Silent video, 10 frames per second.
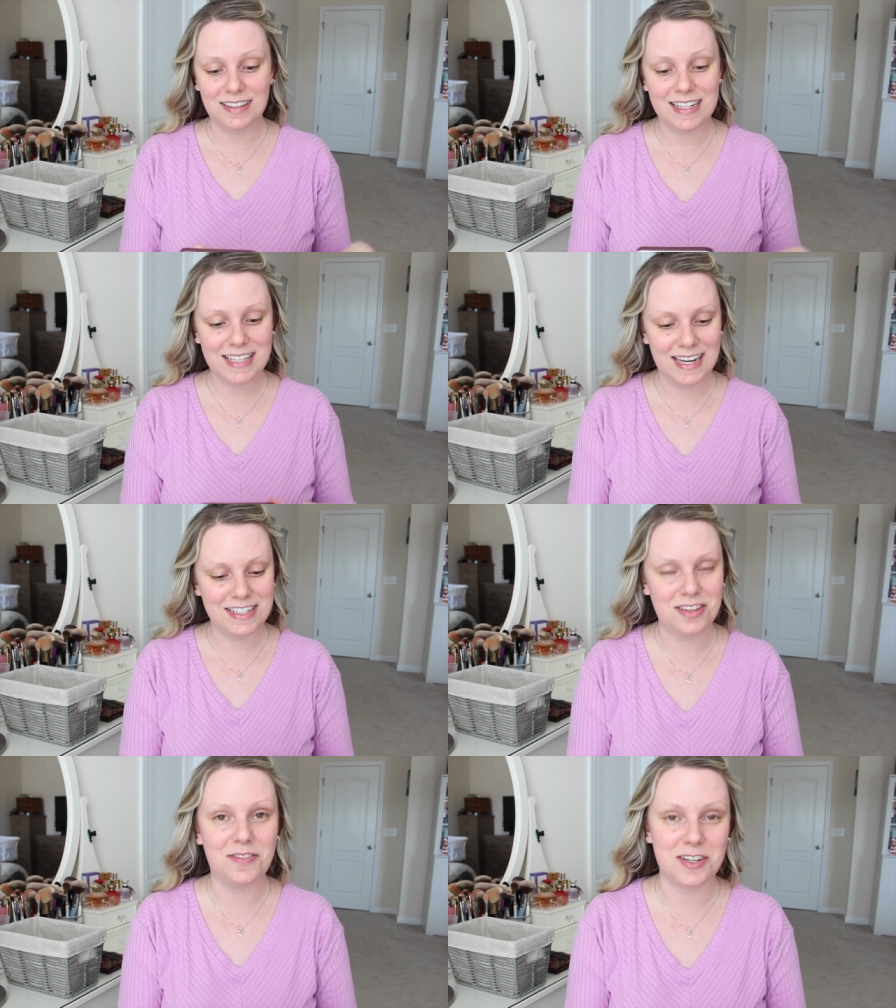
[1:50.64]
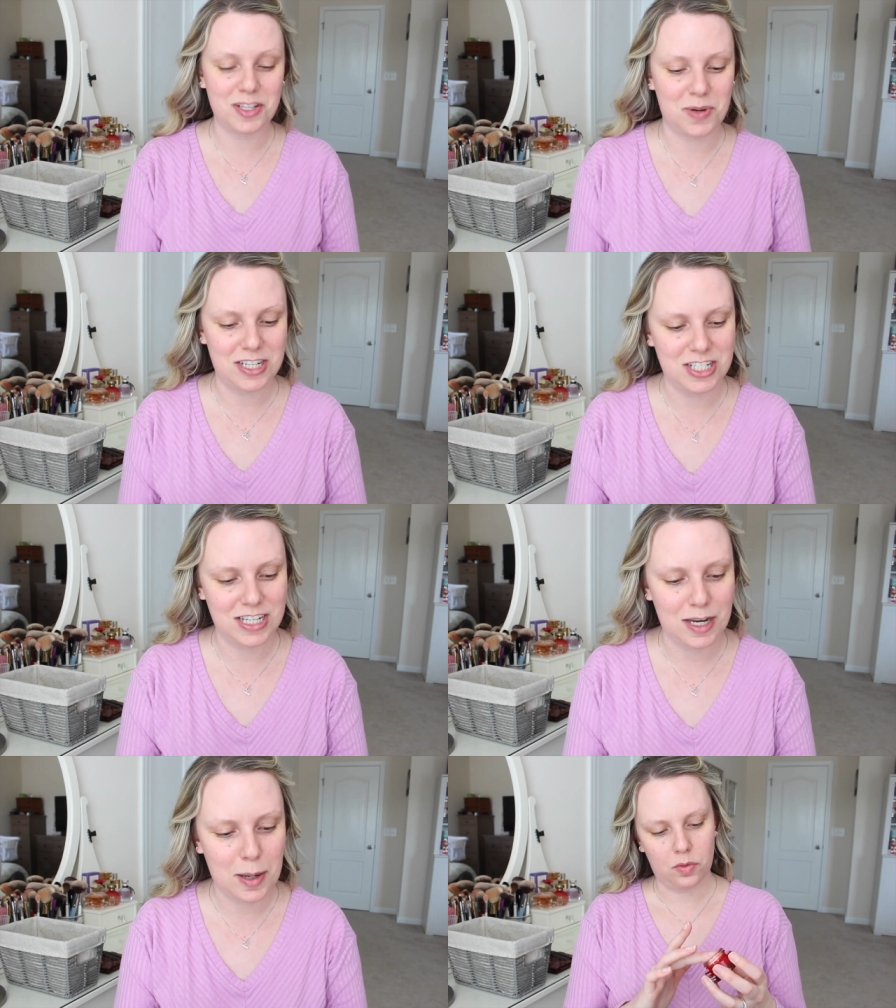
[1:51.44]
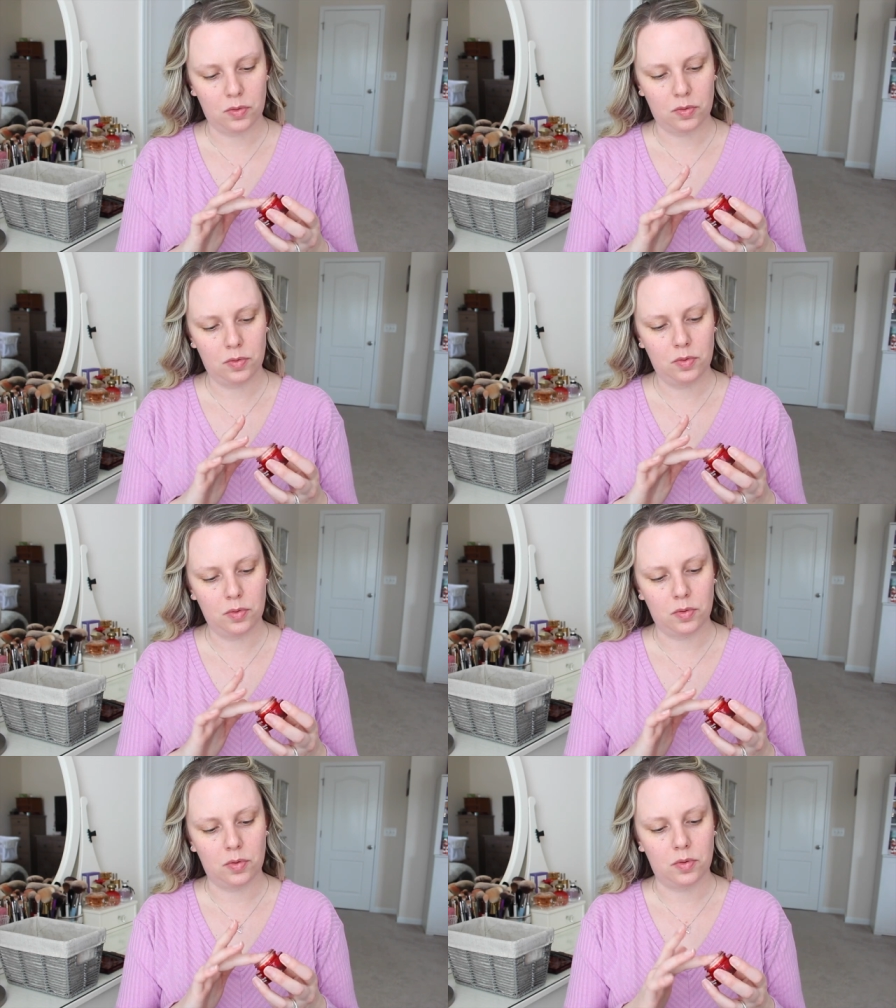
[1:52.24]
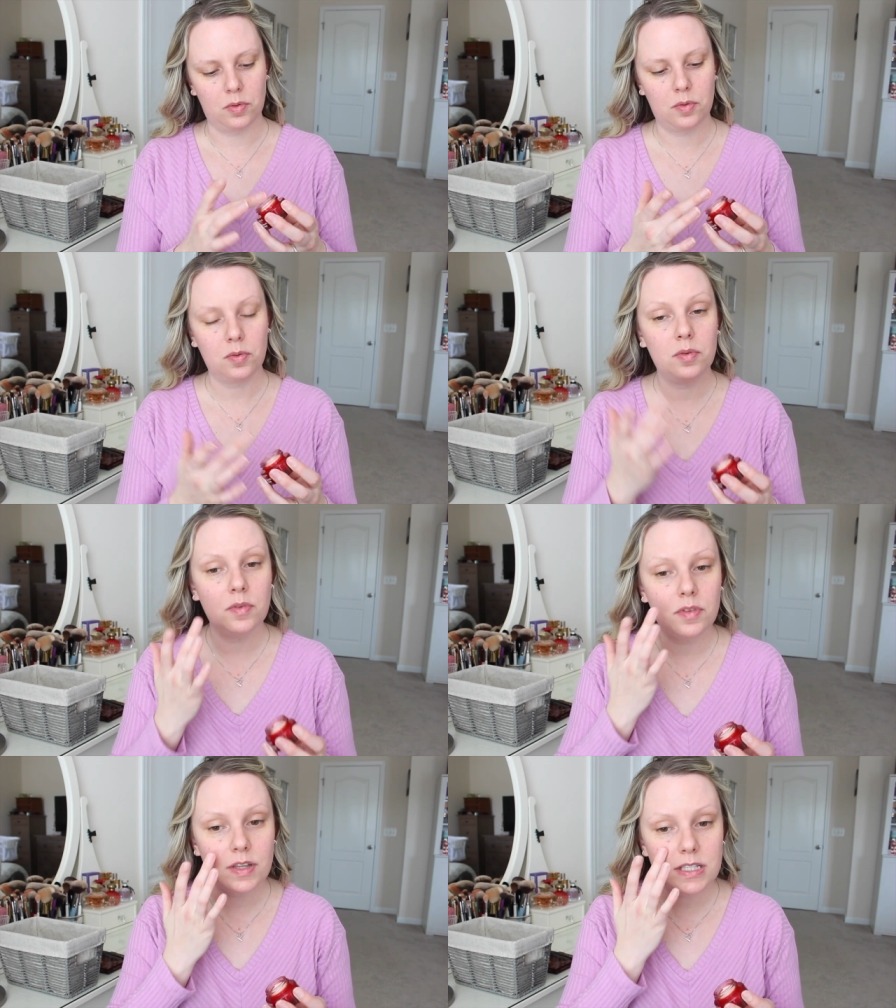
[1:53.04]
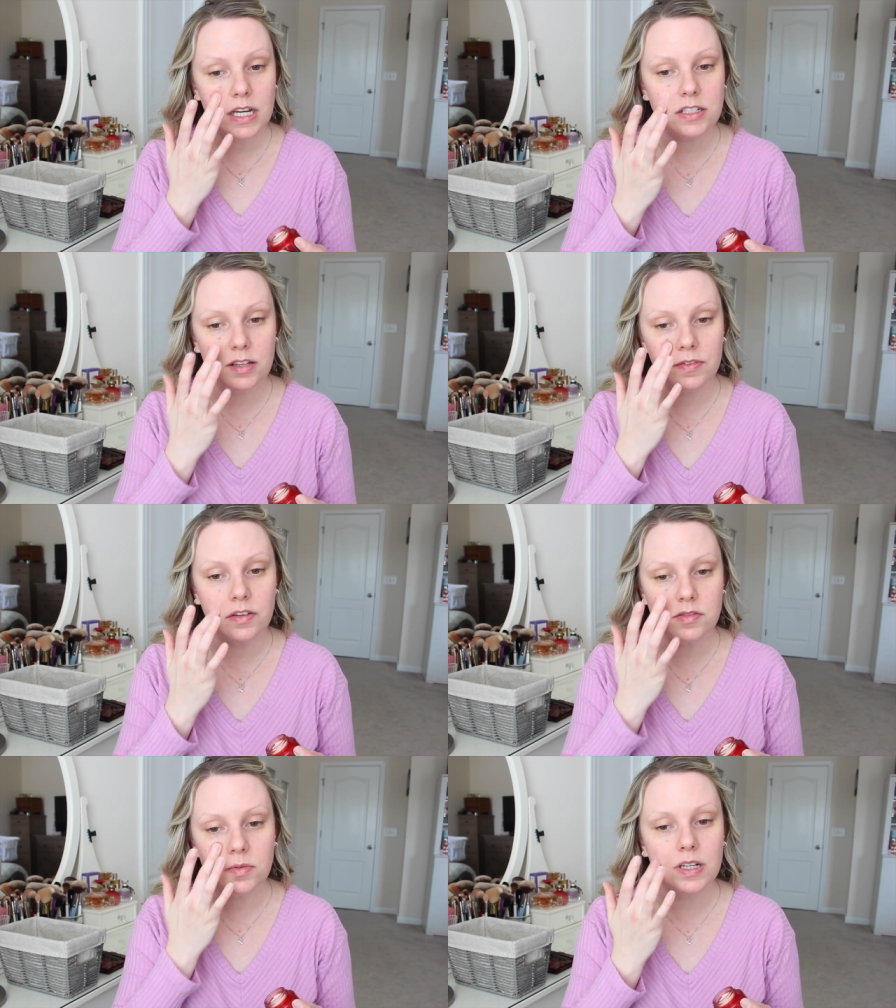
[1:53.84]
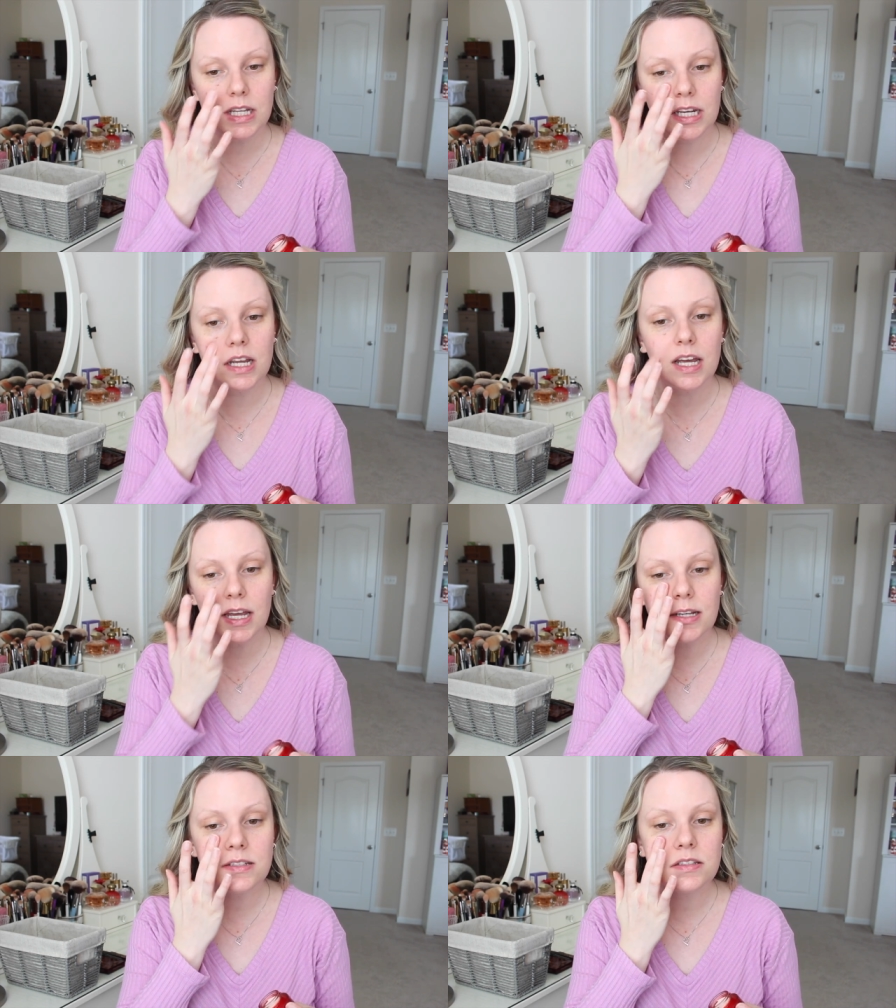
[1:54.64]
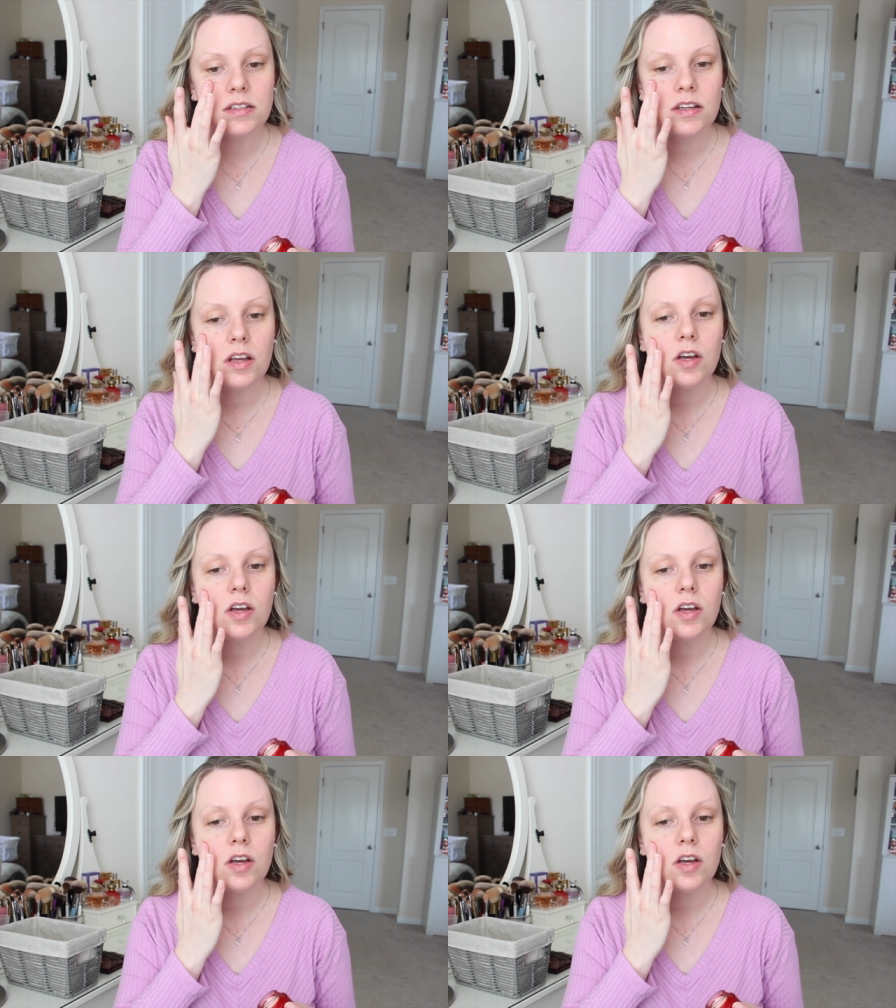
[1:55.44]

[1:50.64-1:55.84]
let's get into the first question. Ooh. This actually feels really nice.